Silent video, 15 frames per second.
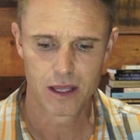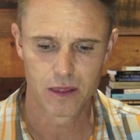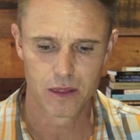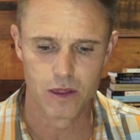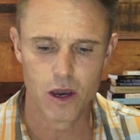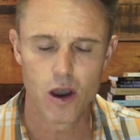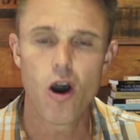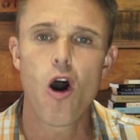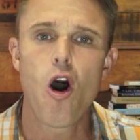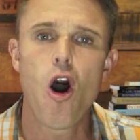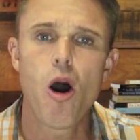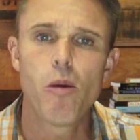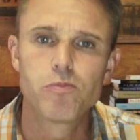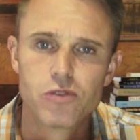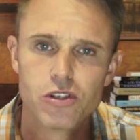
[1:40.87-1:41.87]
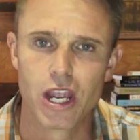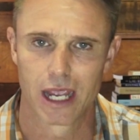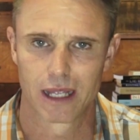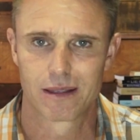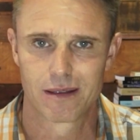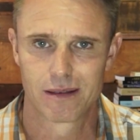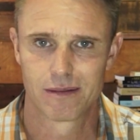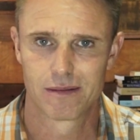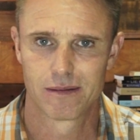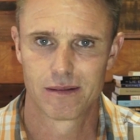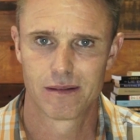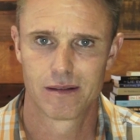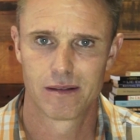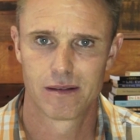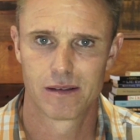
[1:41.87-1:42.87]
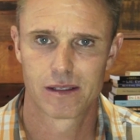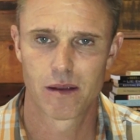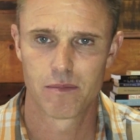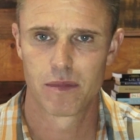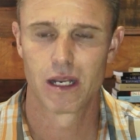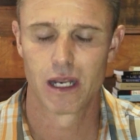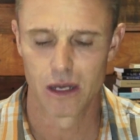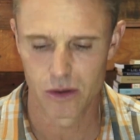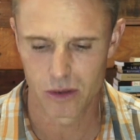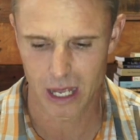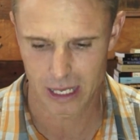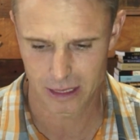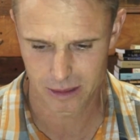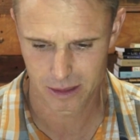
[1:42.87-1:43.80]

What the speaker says: the object somebody look